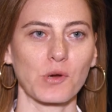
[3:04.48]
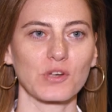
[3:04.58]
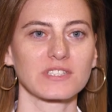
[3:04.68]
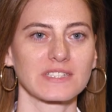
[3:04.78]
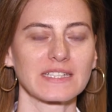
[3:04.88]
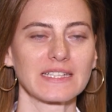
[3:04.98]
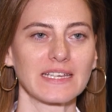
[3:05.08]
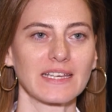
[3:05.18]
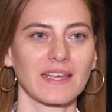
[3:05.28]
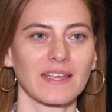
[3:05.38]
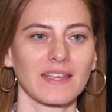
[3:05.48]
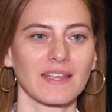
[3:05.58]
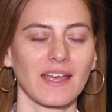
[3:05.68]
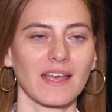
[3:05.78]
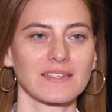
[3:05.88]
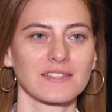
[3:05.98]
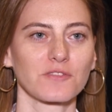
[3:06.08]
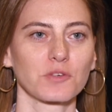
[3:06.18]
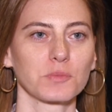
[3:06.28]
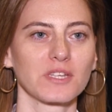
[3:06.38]
personally, uh, as a
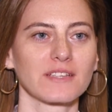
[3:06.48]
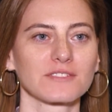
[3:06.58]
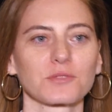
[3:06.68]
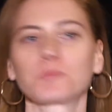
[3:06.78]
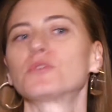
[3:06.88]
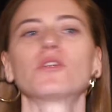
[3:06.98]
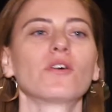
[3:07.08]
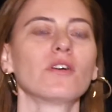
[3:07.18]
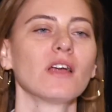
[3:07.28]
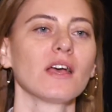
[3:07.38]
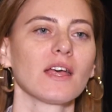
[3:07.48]
woman entrepreneur,